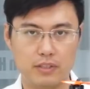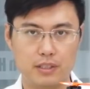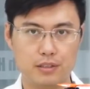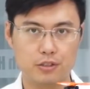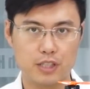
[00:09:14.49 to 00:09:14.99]

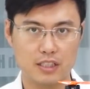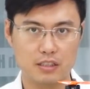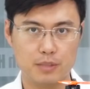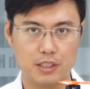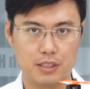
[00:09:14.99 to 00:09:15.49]
video
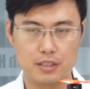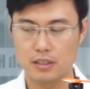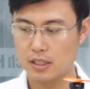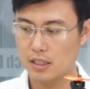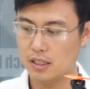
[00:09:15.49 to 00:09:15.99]

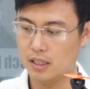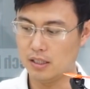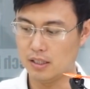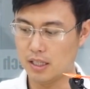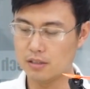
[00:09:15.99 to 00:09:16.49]
transmitter,
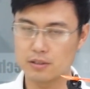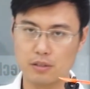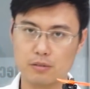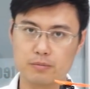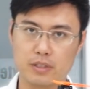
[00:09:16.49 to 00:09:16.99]
and
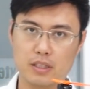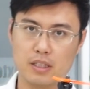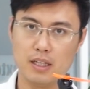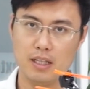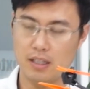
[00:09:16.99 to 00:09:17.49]
also,
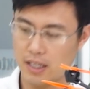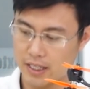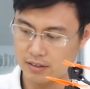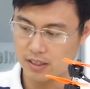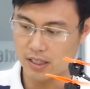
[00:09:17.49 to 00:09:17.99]

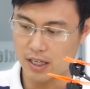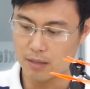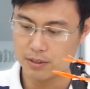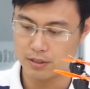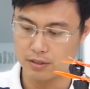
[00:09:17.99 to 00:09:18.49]
as an
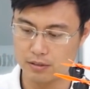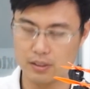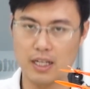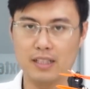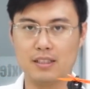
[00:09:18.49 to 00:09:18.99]

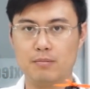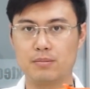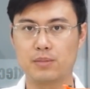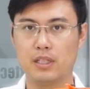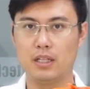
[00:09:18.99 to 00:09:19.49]
optional item,